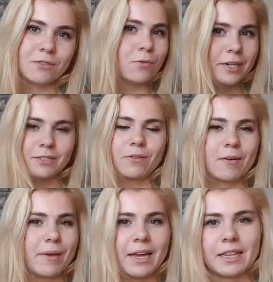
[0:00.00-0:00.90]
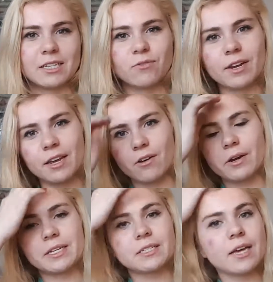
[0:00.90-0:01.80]
It's the reason why I'm making this video,
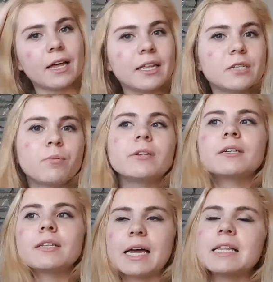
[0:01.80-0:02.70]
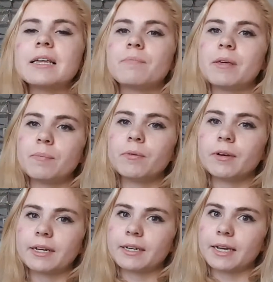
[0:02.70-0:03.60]
is to at least put to light that
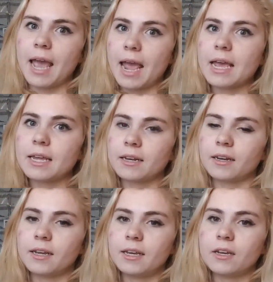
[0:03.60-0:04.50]
people can